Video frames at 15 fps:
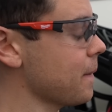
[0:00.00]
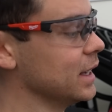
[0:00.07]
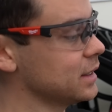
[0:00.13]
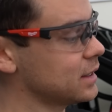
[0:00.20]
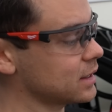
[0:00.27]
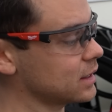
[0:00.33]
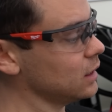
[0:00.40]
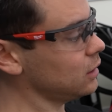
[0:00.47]
And
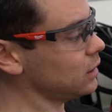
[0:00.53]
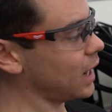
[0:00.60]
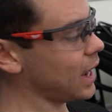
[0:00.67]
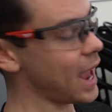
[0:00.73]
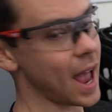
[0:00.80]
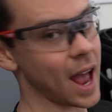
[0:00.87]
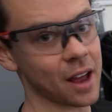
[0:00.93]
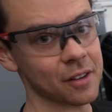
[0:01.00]
still, I
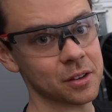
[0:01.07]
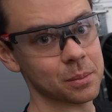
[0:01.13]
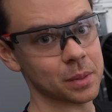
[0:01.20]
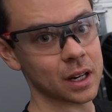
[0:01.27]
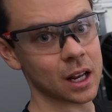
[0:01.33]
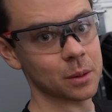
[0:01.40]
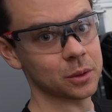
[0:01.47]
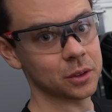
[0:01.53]
haven't
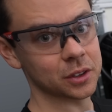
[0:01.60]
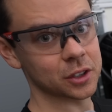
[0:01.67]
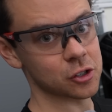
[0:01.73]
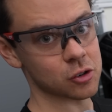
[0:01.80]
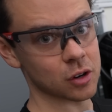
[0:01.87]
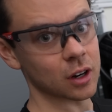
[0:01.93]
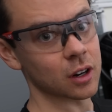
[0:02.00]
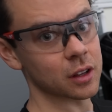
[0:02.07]
been able to
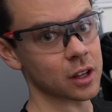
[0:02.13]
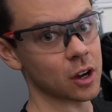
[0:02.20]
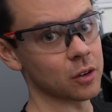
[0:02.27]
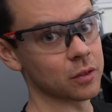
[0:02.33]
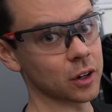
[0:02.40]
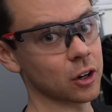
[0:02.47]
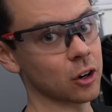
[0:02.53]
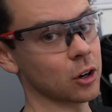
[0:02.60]
trigger the
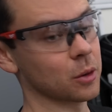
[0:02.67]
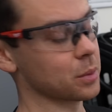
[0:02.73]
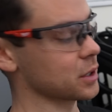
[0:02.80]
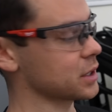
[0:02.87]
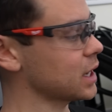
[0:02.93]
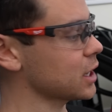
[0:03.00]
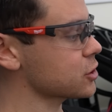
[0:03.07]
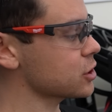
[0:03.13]
overcurrent
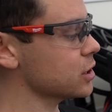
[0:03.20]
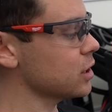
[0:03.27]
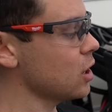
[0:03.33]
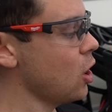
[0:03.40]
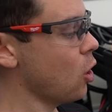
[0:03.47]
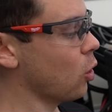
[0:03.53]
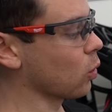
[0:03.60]
protection